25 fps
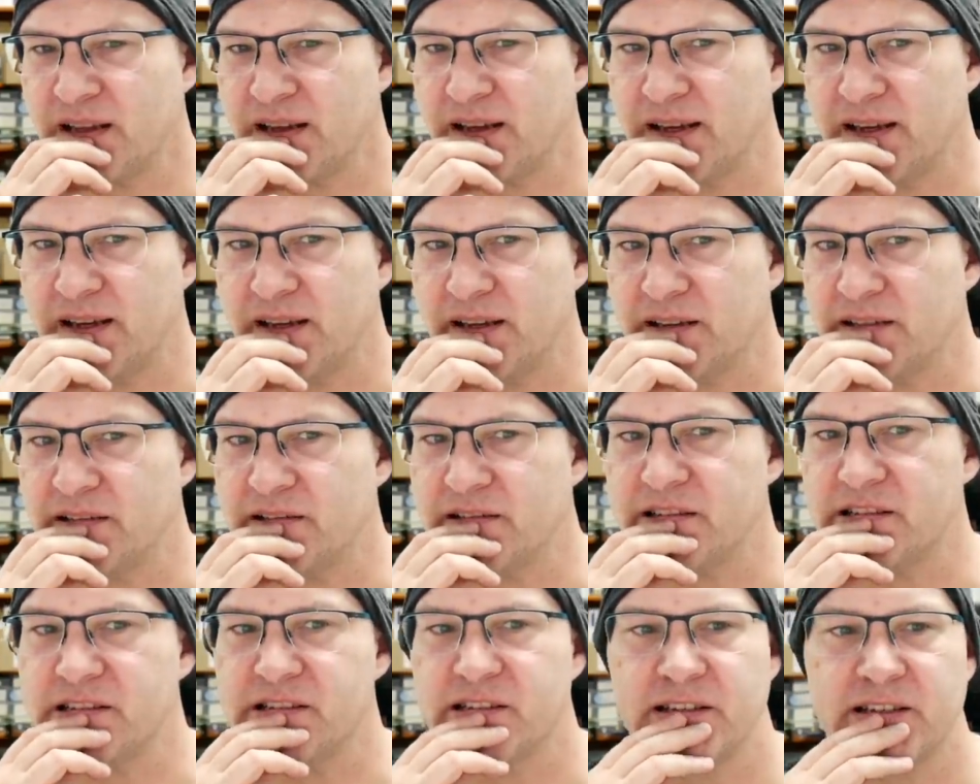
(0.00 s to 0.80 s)

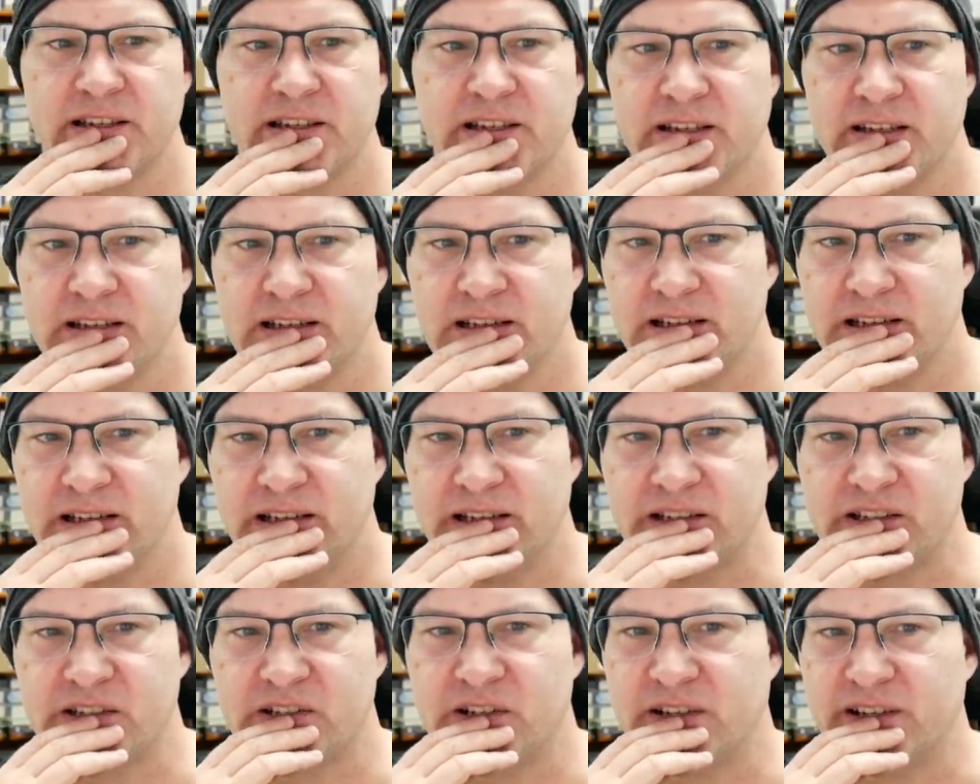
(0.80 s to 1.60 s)
And
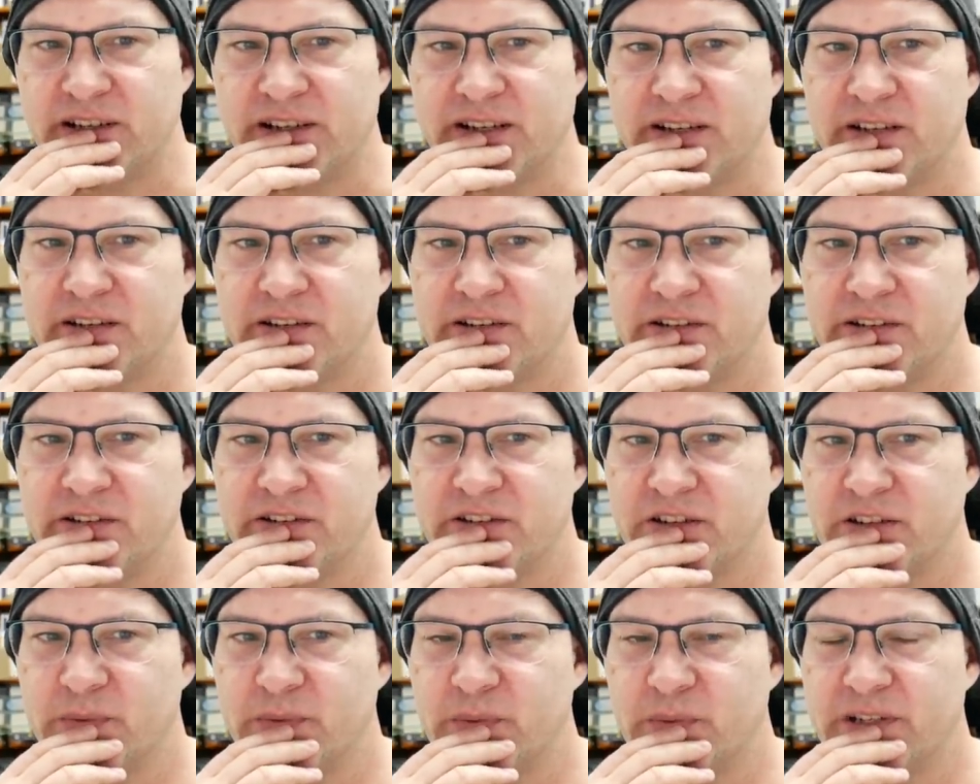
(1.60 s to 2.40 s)
it's got a
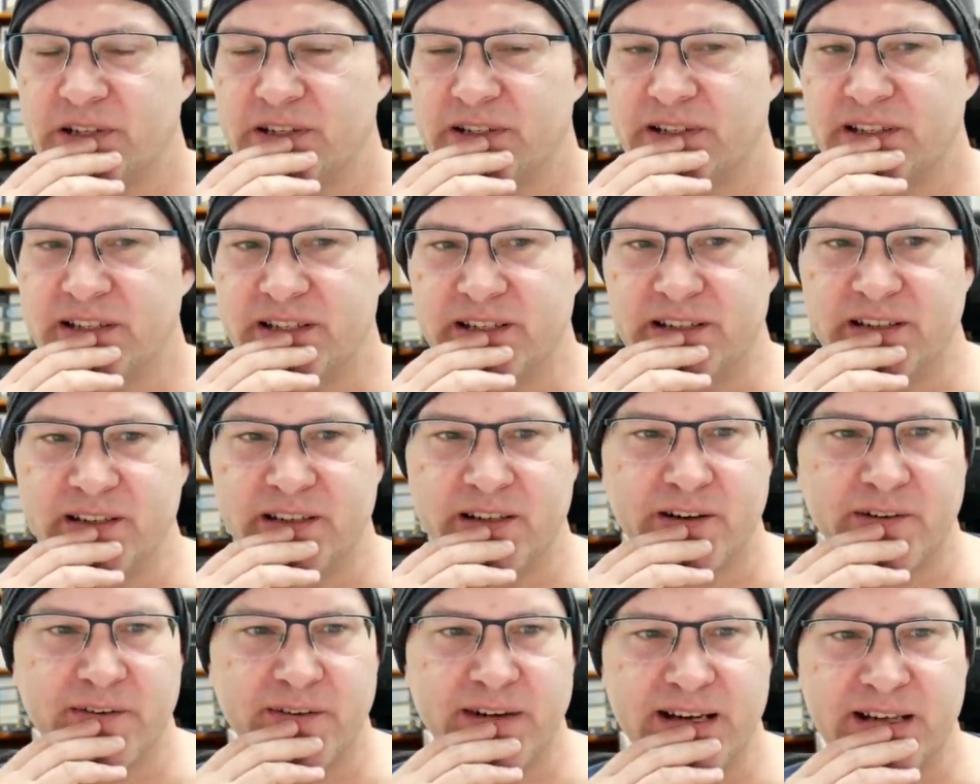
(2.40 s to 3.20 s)
huge community
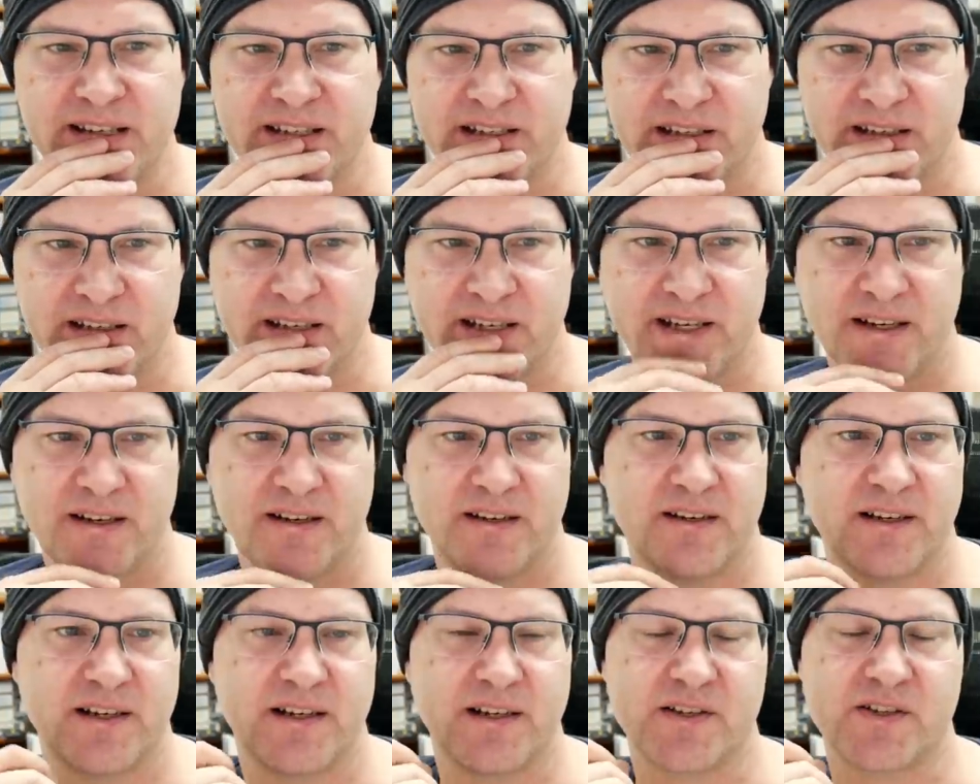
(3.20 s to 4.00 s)
around it
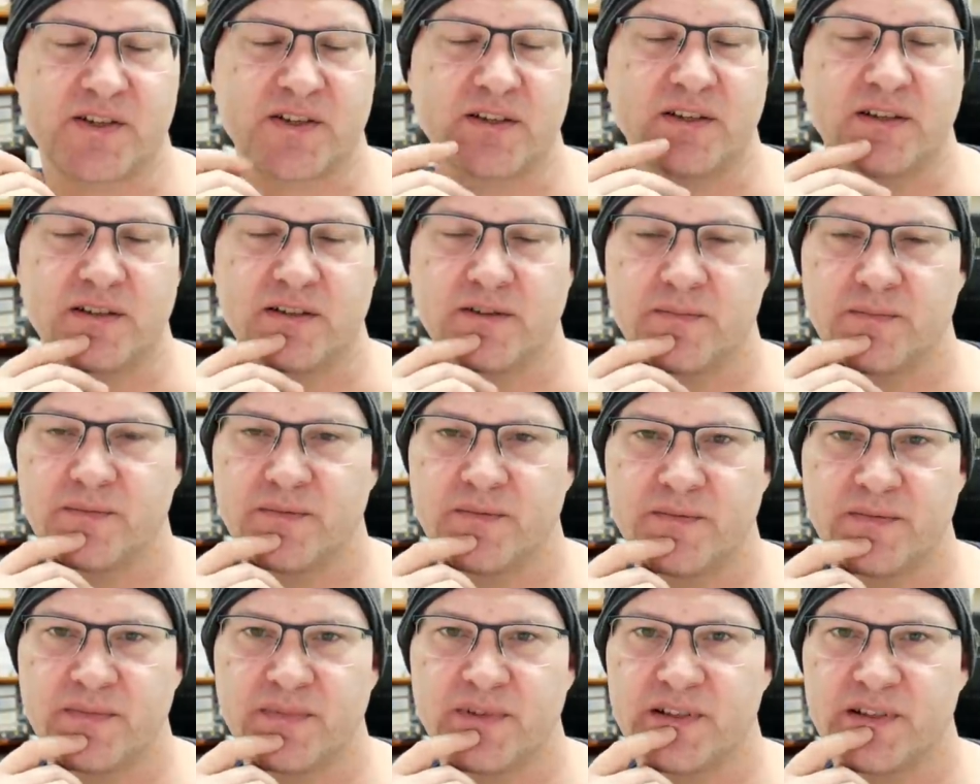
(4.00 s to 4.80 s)
now and it's got
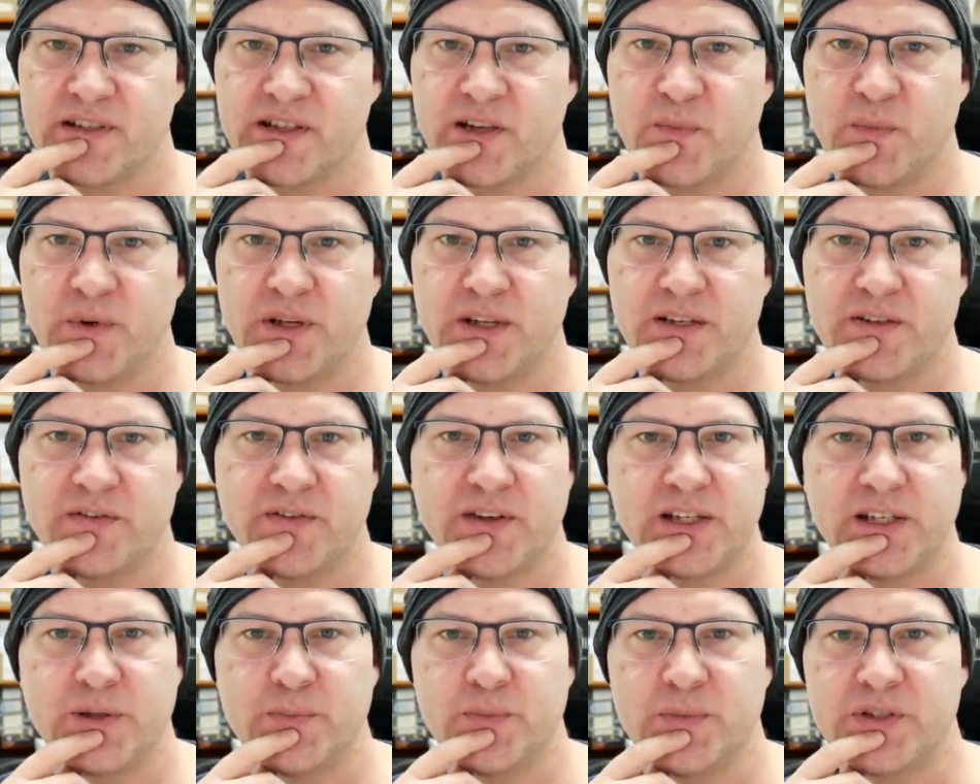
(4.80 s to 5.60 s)
so many
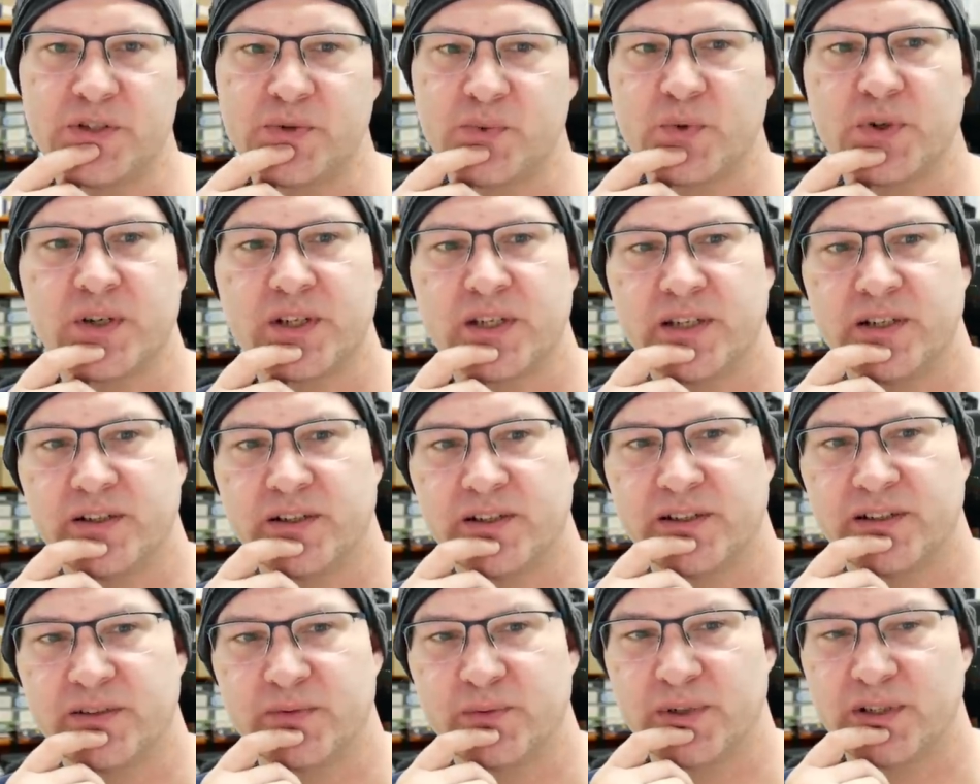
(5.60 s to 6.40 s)
developers working
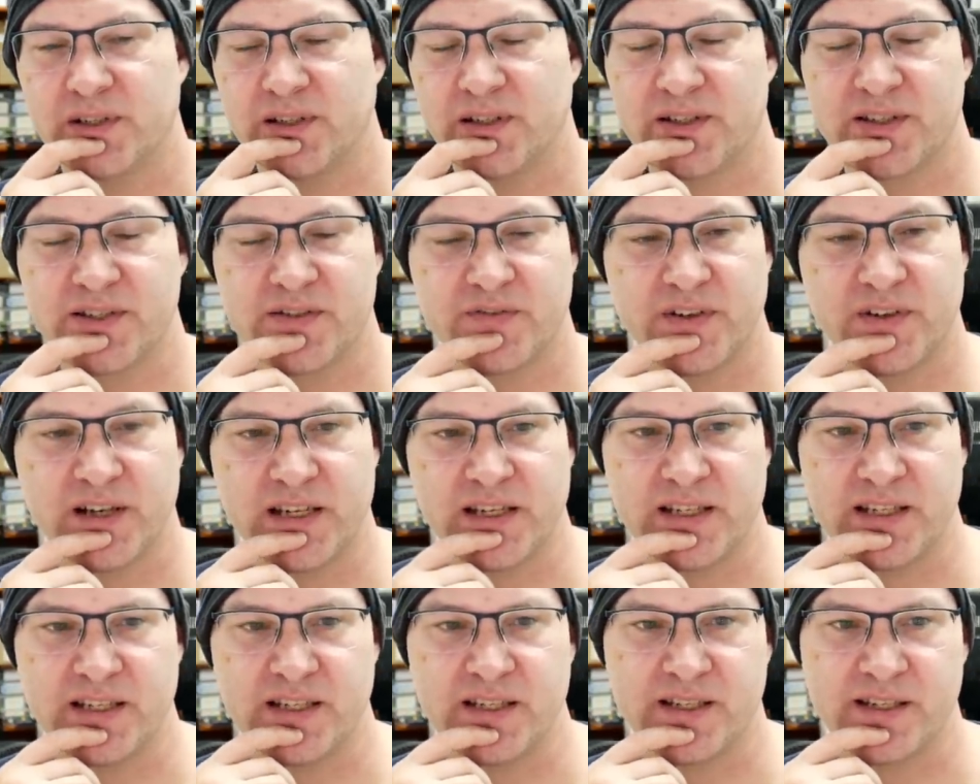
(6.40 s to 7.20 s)
on it with lots of
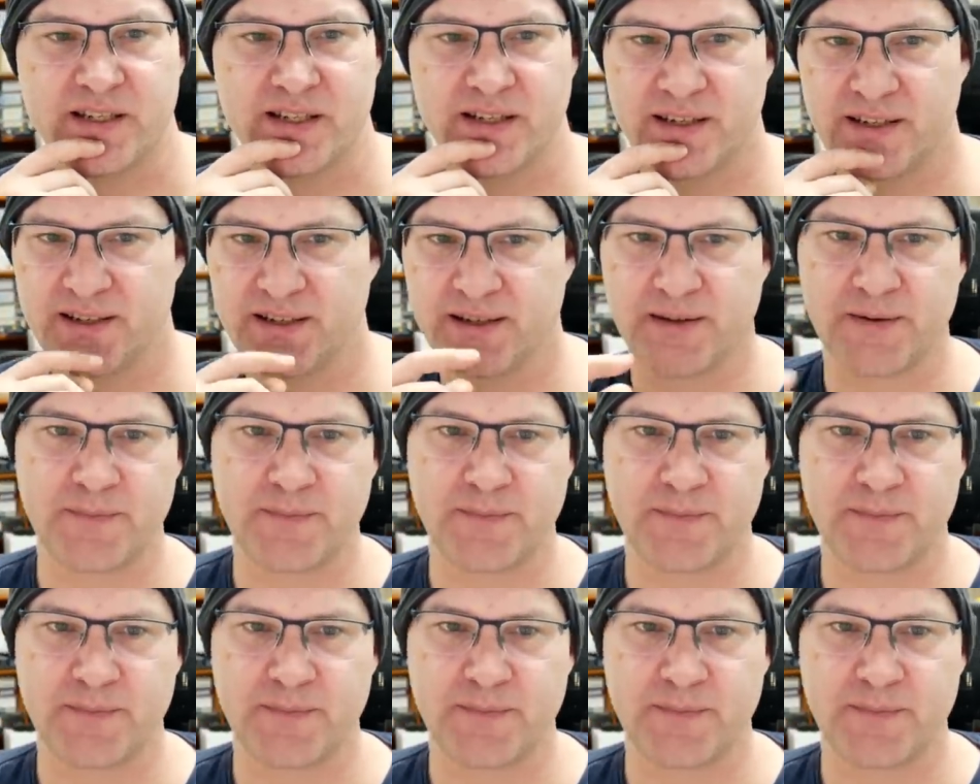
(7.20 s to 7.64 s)
ideas.